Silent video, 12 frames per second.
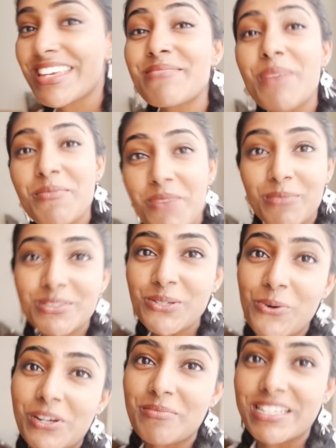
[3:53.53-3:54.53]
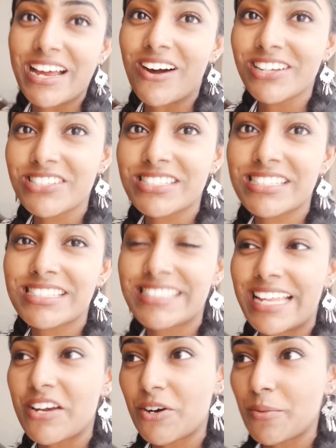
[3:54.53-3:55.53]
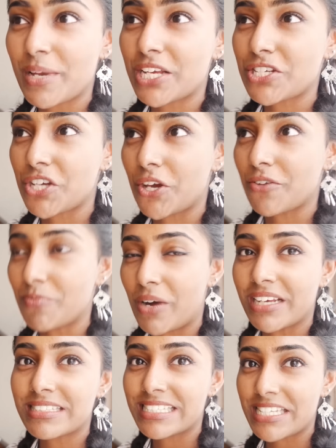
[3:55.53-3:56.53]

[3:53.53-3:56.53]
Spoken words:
I think my mum's calling me now. I just sent her a picture of my